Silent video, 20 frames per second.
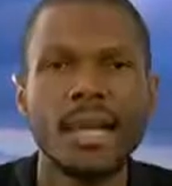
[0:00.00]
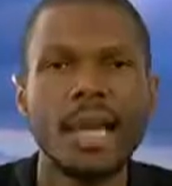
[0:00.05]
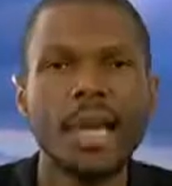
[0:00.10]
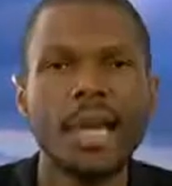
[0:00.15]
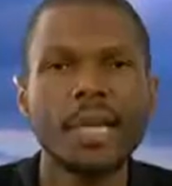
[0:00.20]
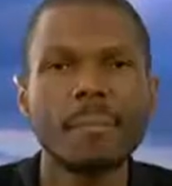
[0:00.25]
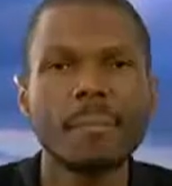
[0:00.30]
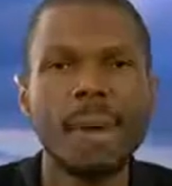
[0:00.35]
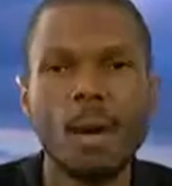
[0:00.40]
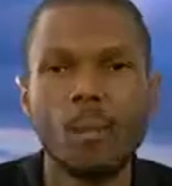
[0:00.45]

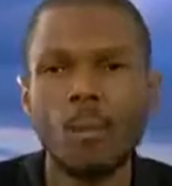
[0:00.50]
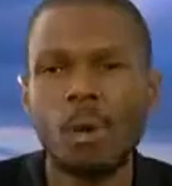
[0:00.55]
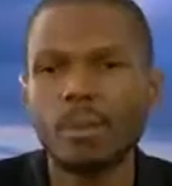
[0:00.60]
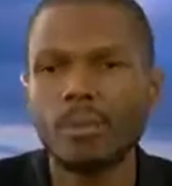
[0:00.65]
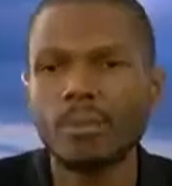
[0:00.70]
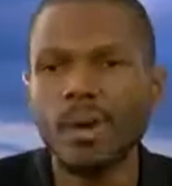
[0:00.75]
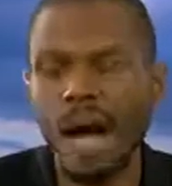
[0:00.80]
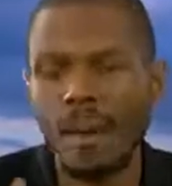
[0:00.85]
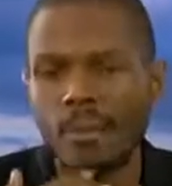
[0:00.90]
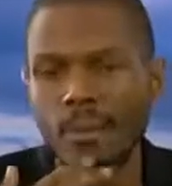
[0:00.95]
And my one
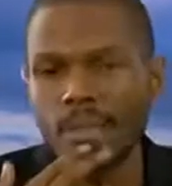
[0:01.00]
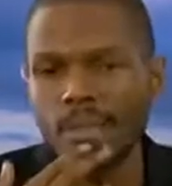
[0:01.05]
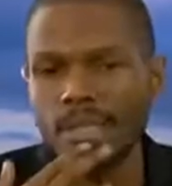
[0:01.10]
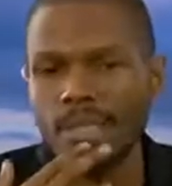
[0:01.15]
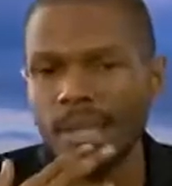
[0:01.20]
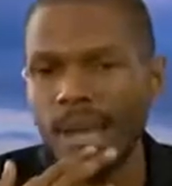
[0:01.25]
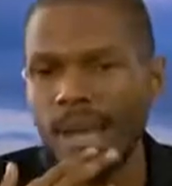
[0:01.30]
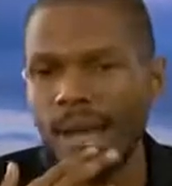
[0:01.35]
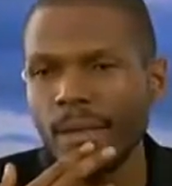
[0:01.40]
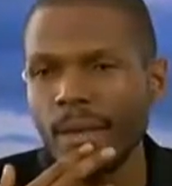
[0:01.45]
problem is
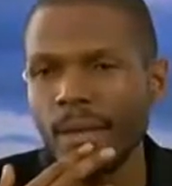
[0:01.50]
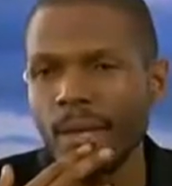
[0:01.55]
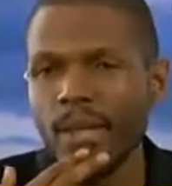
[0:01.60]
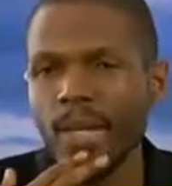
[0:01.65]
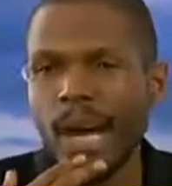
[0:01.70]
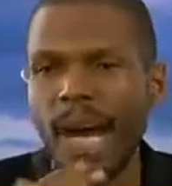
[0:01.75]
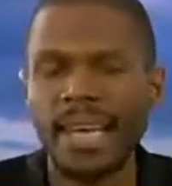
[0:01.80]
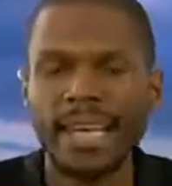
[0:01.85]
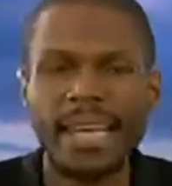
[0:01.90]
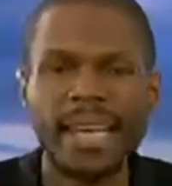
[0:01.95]
that
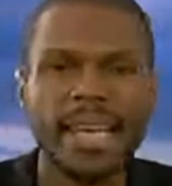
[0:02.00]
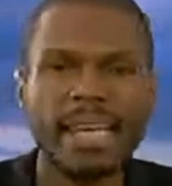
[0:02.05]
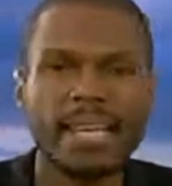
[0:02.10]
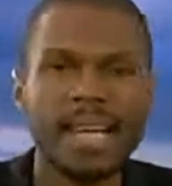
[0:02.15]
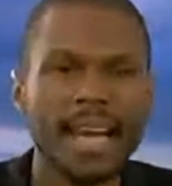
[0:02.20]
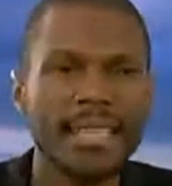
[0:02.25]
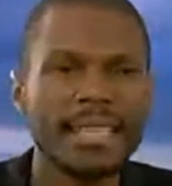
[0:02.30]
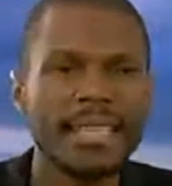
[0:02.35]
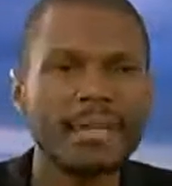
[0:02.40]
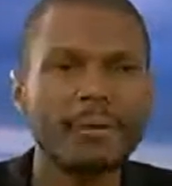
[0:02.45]
I can't
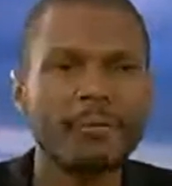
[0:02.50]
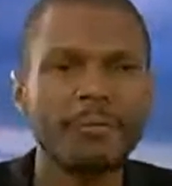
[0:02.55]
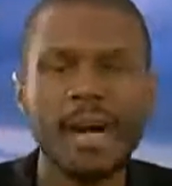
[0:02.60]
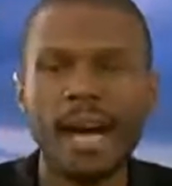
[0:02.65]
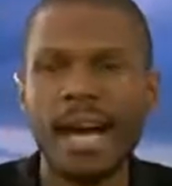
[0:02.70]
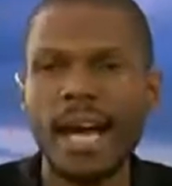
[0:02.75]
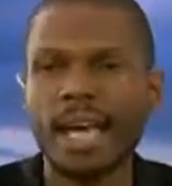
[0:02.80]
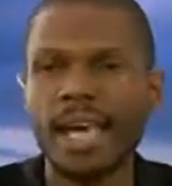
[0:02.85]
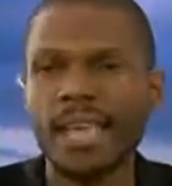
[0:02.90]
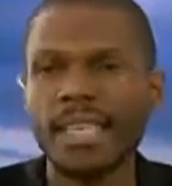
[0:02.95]

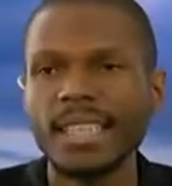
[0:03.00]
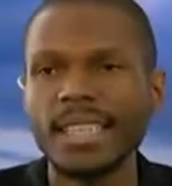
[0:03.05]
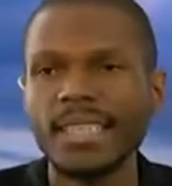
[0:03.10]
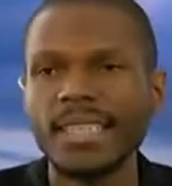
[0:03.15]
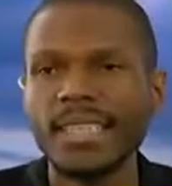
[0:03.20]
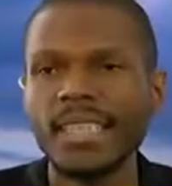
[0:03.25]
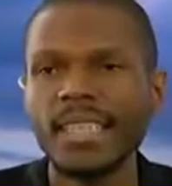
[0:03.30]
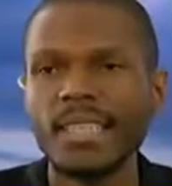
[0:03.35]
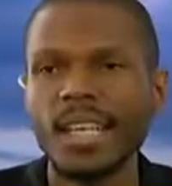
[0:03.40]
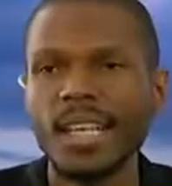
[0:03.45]
identify any
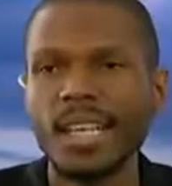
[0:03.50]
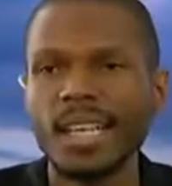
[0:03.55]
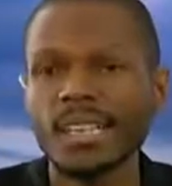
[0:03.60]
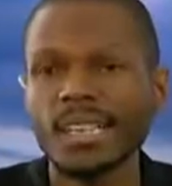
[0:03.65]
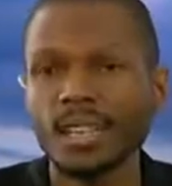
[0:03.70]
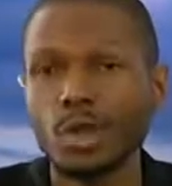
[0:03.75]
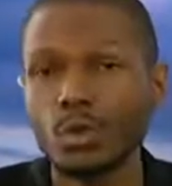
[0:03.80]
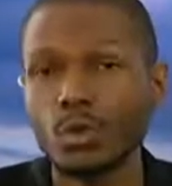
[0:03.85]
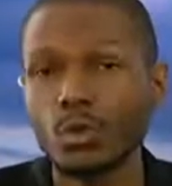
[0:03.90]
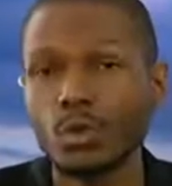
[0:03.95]

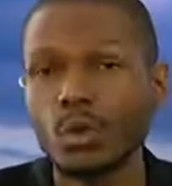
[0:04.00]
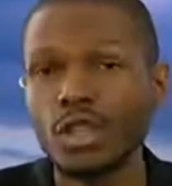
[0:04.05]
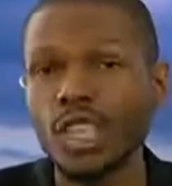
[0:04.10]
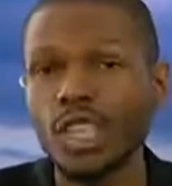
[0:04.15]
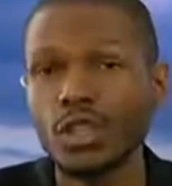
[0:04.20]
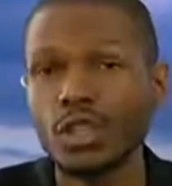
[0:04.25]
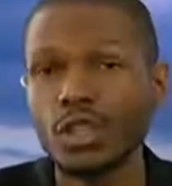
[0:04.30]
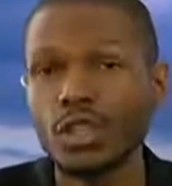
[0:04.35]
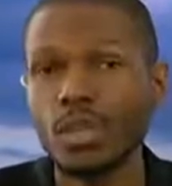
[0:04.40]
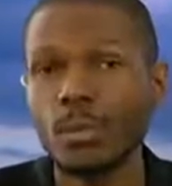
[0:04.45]
central
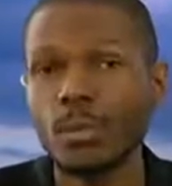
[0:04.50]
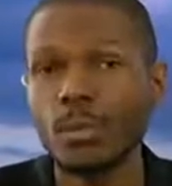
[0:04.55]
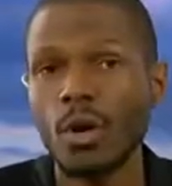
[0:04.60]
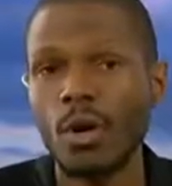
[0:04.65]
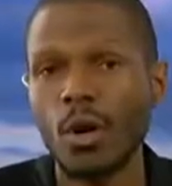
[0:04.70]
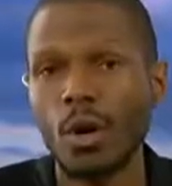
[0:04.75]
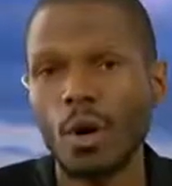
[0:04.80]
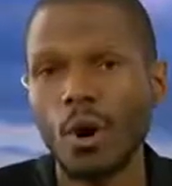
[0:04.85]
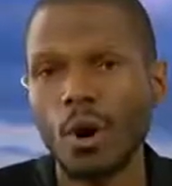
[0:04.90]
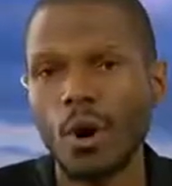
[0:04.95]
leadership
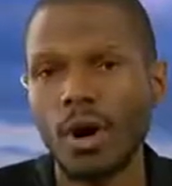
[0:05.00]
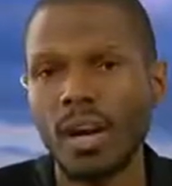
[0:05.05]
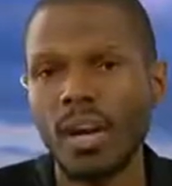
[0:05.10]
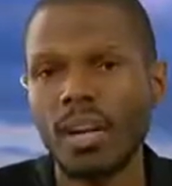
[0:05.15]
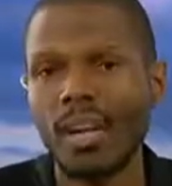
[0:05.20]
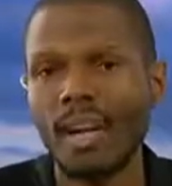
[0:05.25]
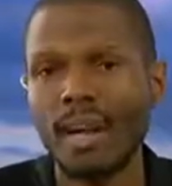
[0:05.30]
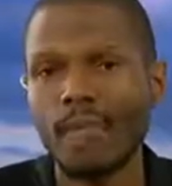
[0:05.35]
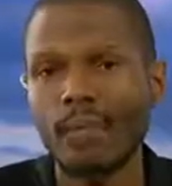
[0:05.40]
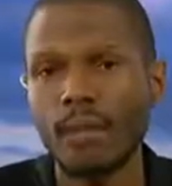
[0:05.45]
or a
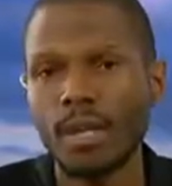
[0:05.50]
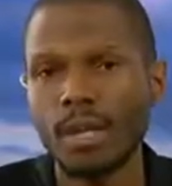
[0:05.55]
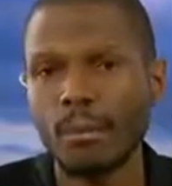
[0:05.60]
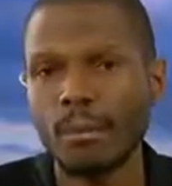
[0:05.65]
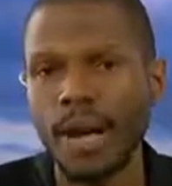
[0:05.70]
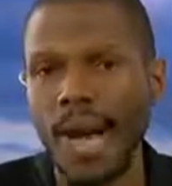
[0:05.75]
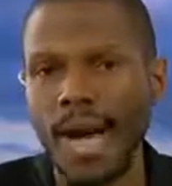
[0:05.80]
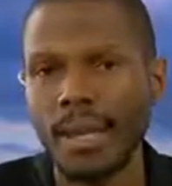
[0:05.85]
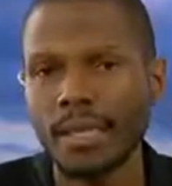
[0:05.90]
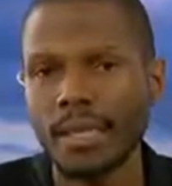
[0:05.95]
governing
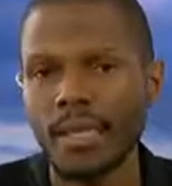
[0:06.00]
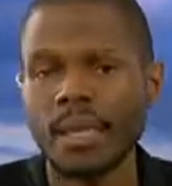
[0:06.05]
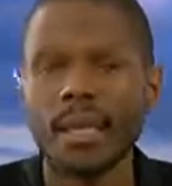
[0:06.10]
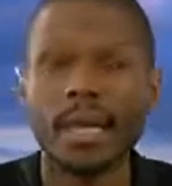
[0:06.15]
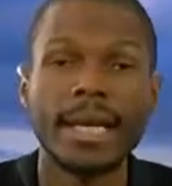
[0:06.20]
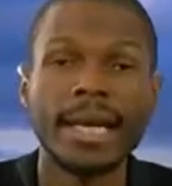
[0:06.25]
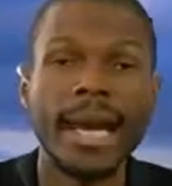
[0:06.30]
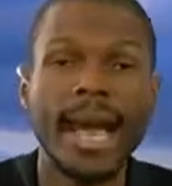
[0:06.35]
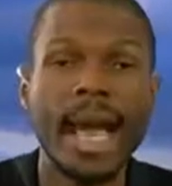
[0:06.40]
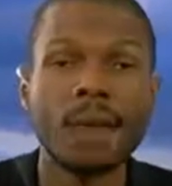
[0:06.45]
body,
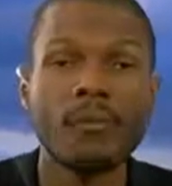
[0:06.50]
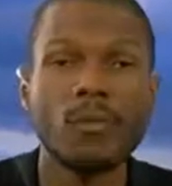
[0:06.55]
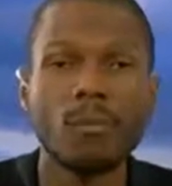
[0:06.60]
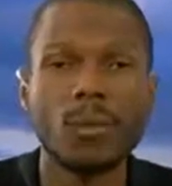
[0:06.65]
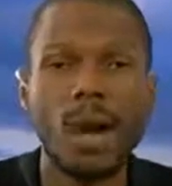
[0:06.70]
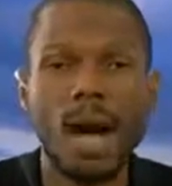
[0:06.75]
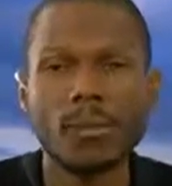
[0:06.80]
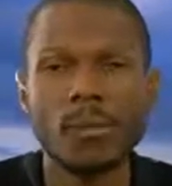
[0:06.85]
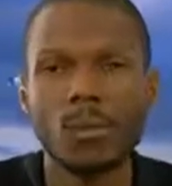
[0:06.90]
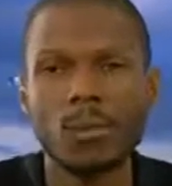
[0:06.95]
and I have a
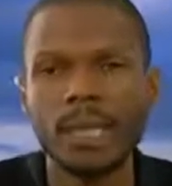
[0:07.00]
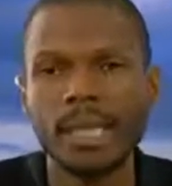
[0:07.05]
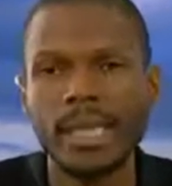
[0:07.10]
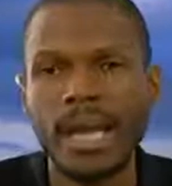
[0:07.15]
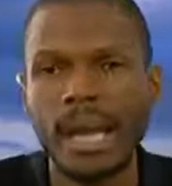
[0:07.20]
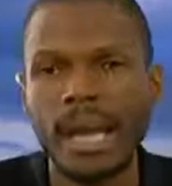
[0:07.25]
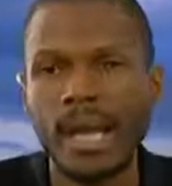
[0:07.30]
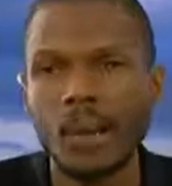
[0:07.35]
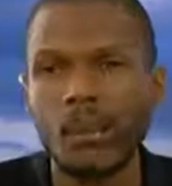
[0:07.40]
problem with that.